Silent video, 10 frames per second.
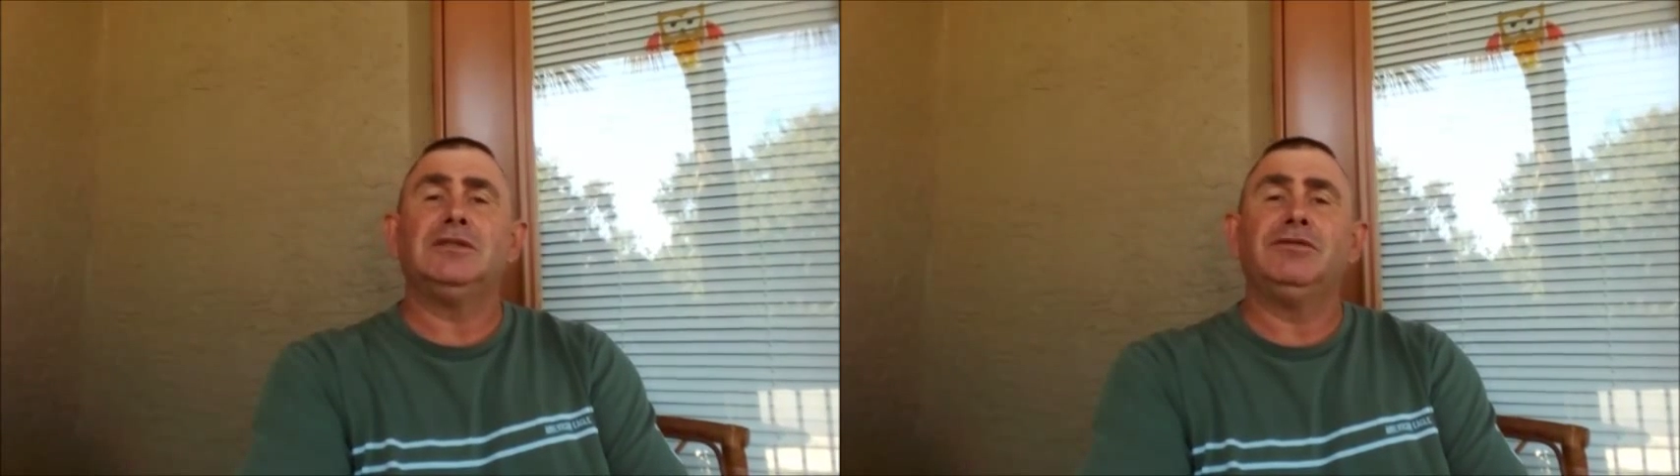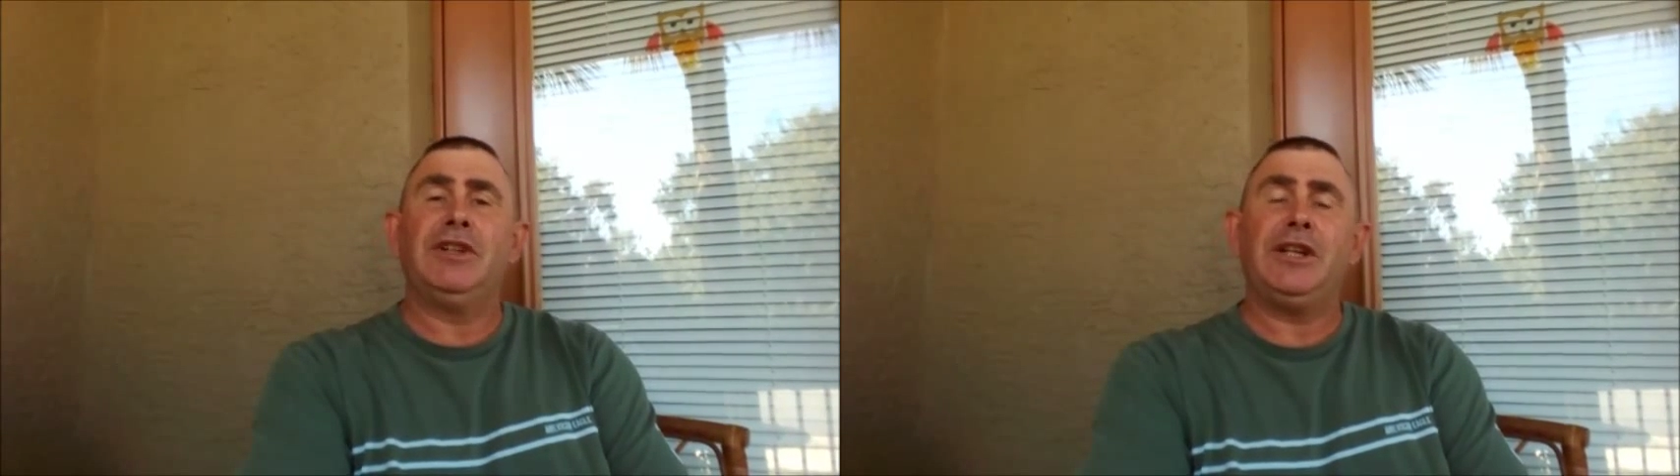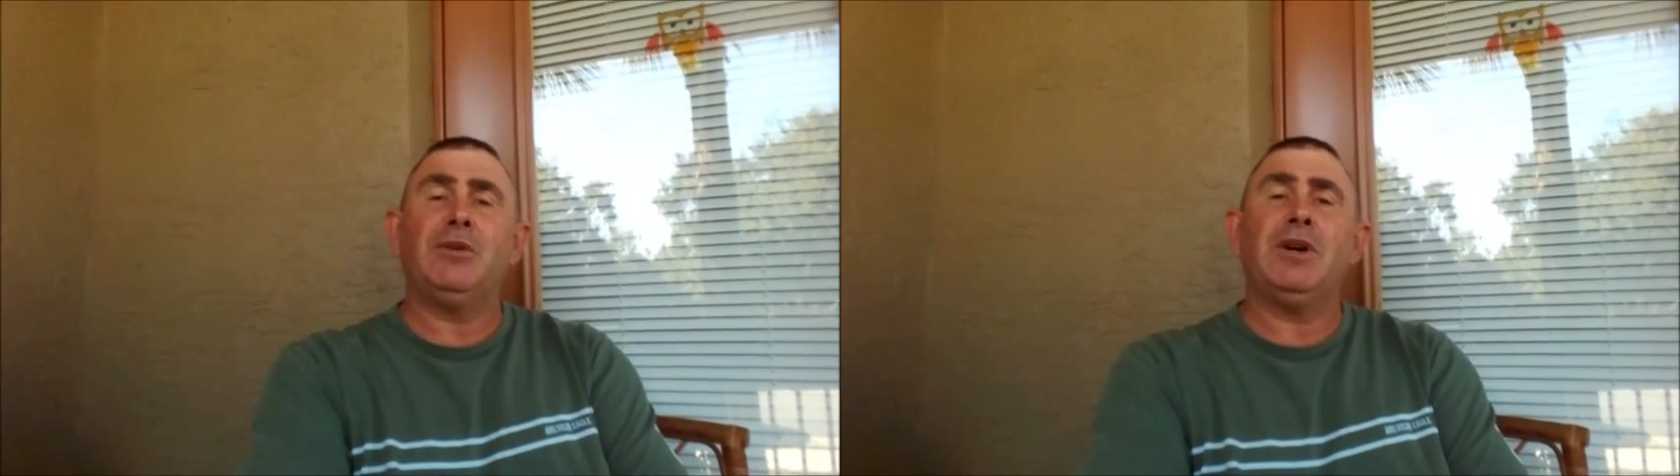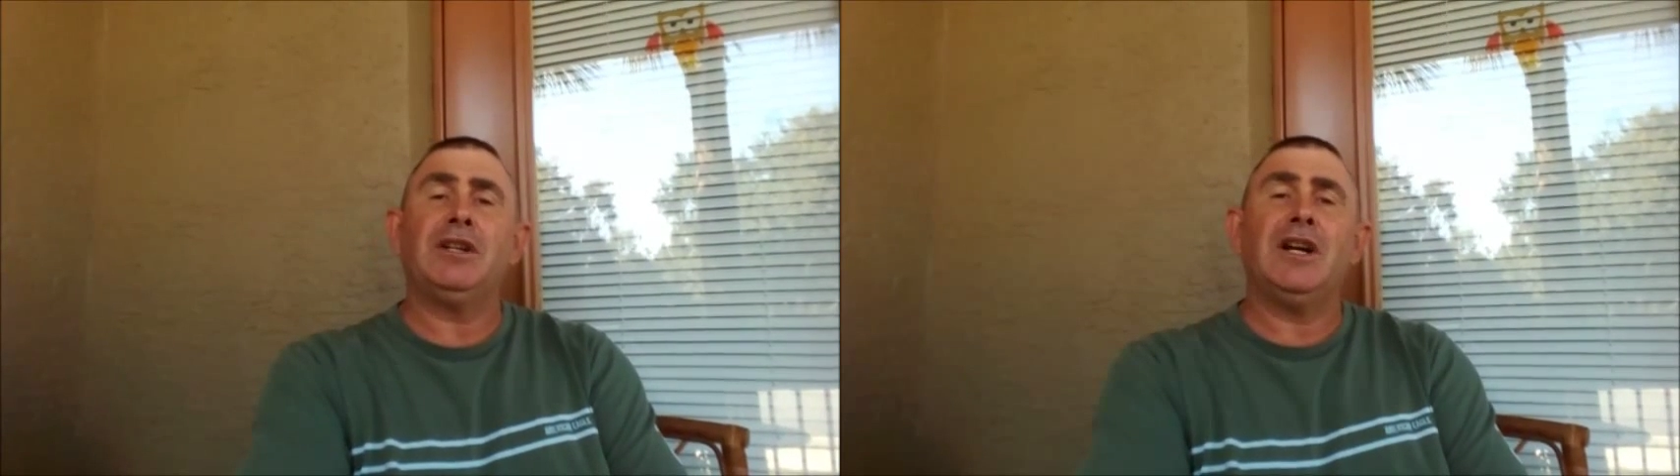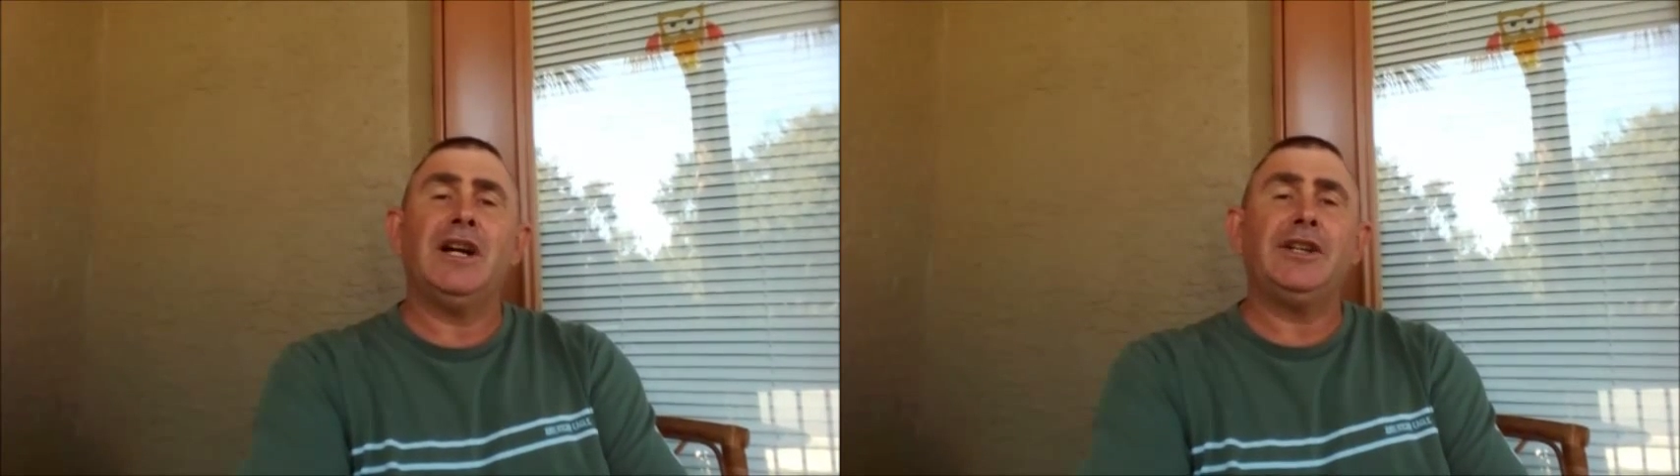video
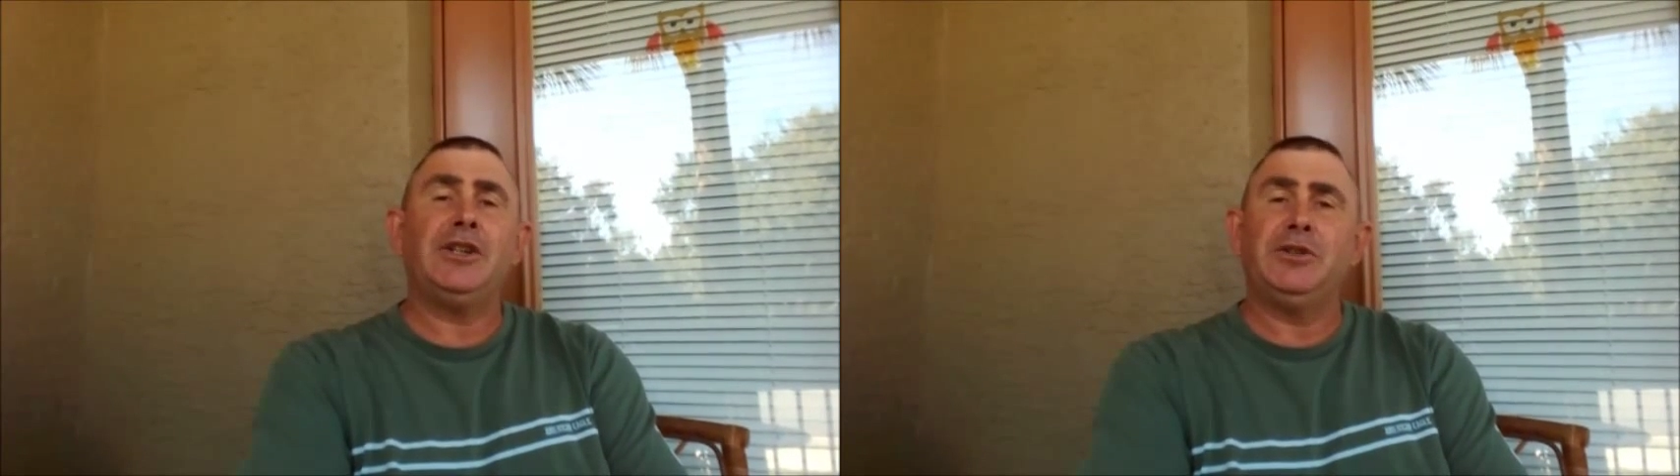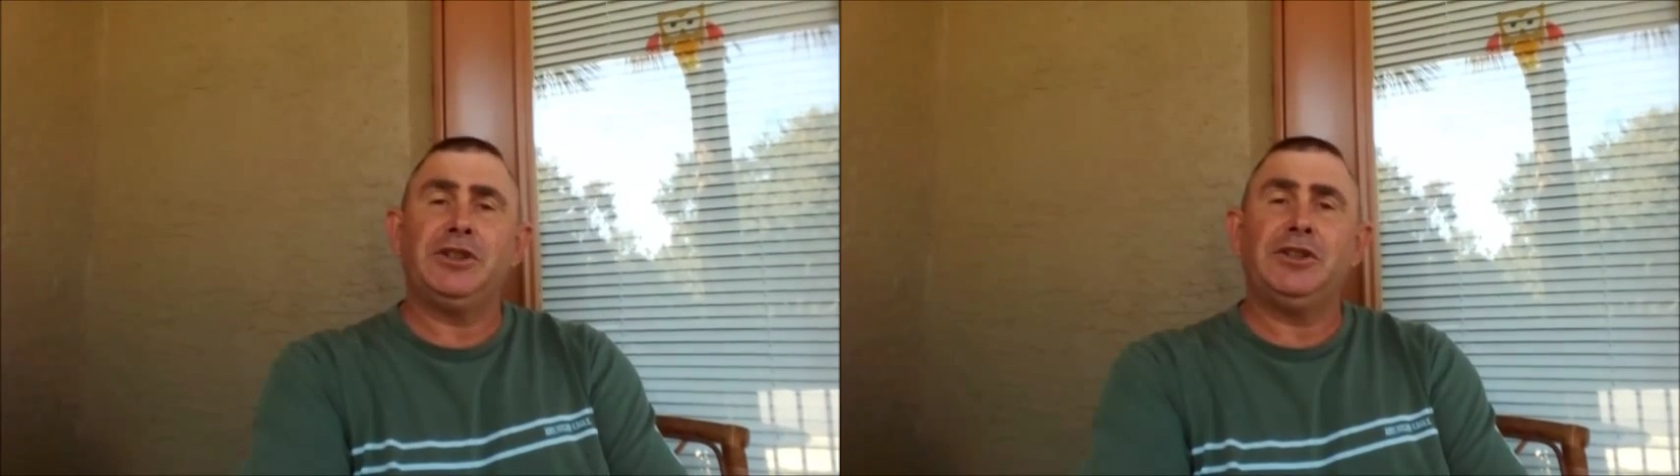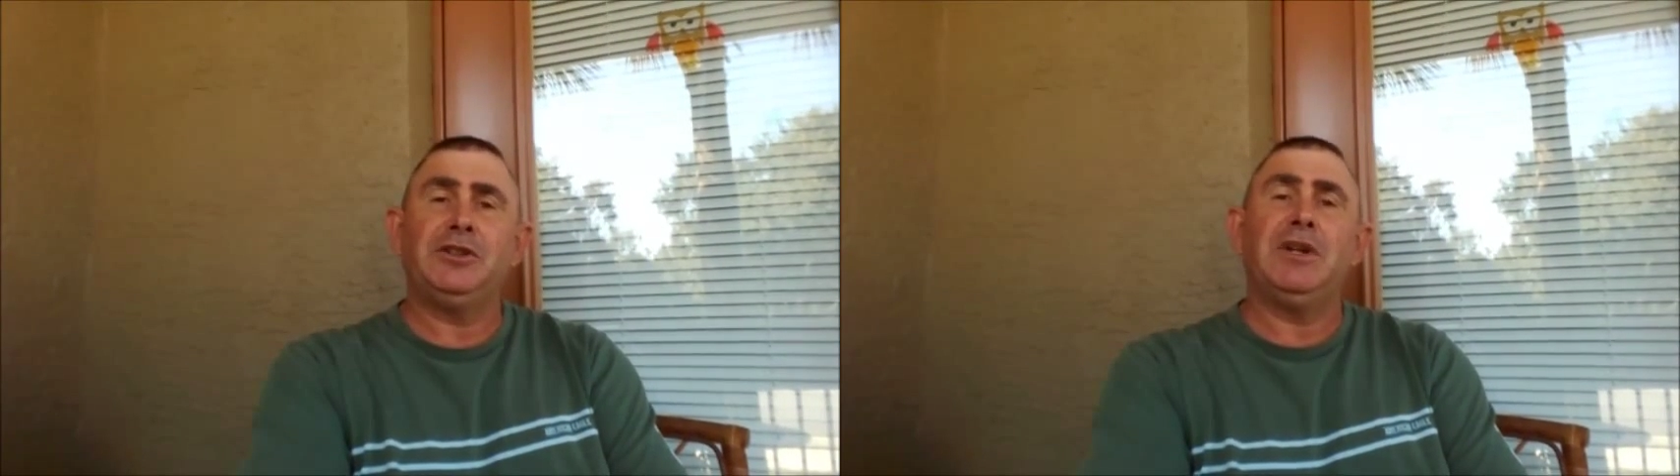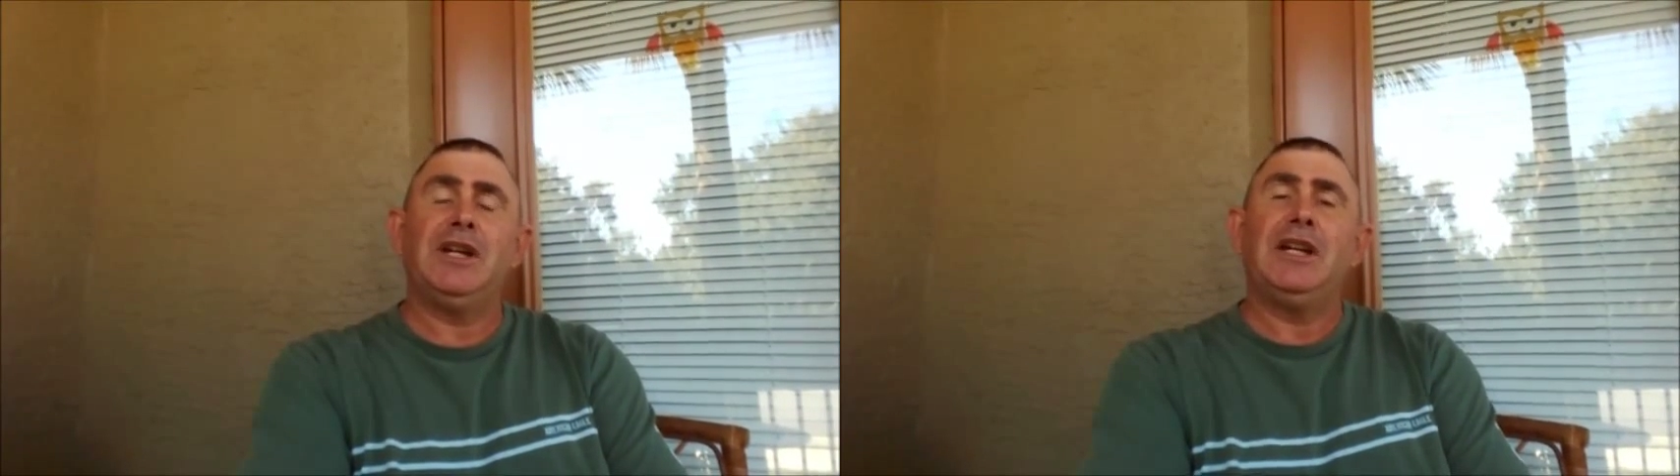online, YouTube,